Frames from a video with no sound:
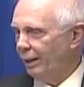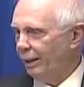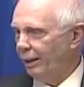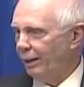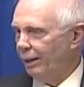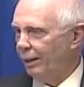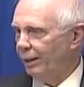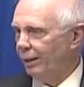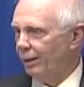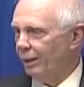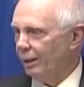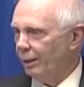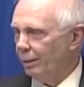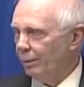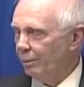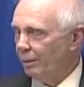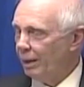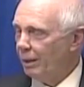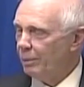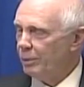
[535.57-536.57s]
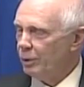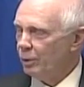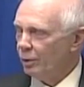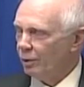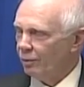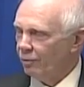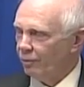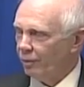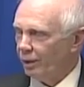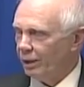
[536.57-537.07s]
and uh, maybe you
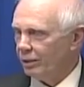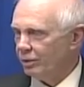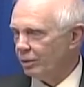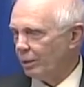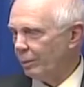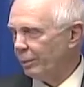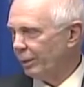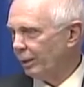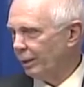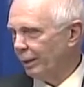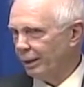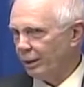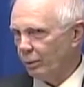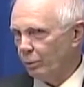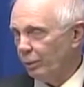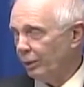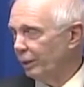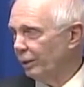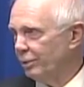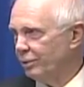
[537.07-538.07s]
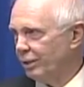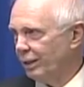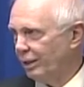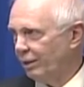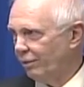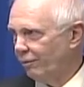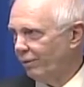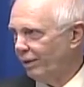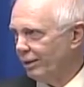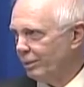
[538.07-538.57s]
can find something like a real
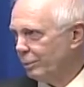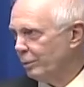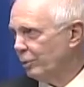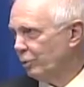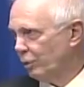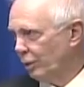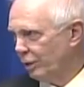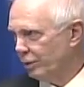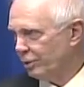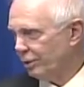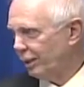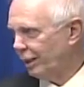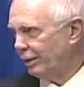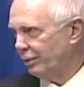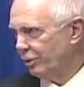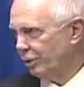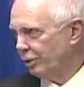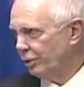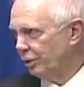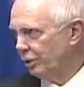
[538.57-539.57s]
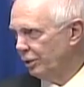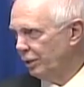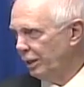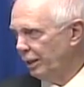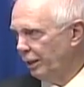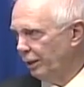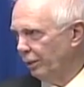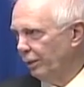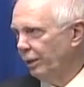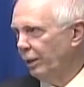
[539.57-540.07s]
estate investment trust that has a good
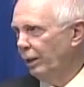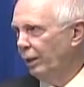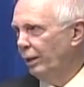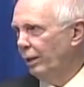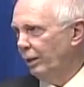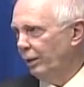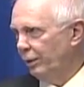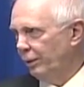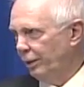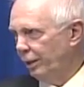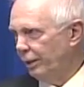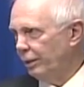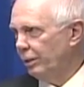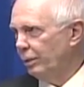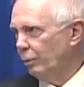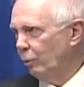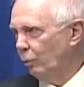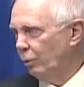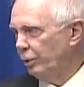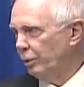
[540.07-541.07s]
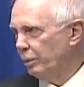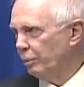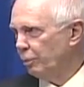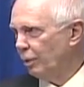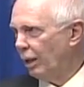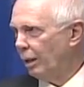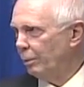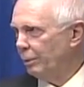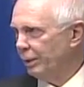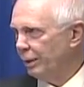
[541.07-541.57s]
yield that where you're
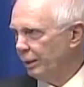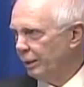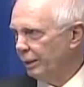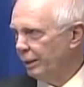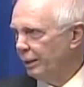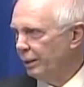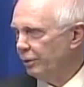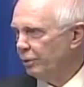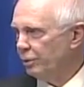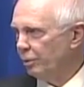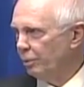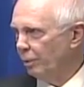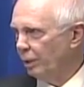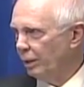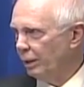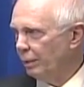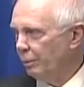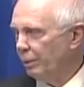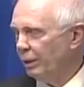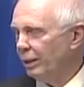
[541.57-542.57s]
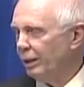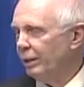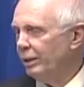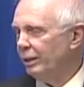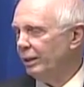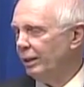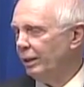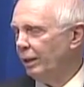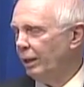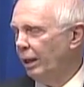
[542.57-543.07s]
probably going to get your money but
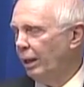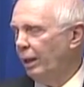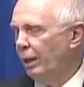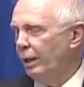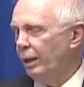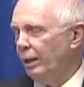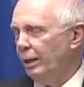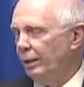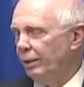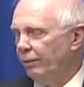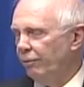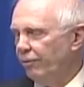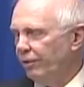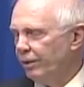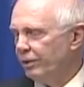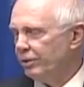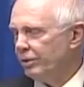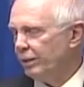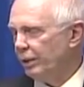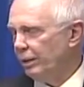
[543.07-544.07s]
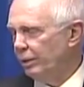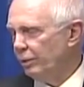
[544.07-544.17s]
in the in the fixed